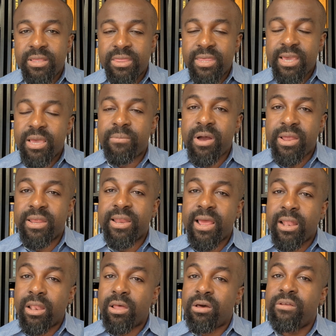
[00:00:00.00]
think about it, a
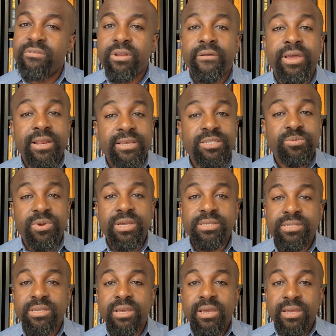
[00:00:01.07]
lot of Direct
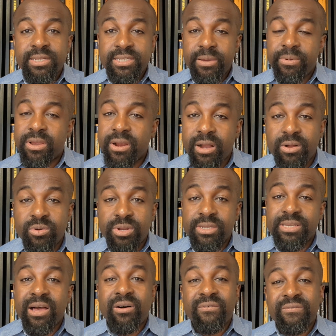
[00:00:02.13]
Express debit card holders
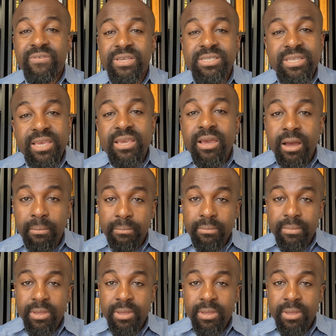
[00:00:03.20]
are on fixed income.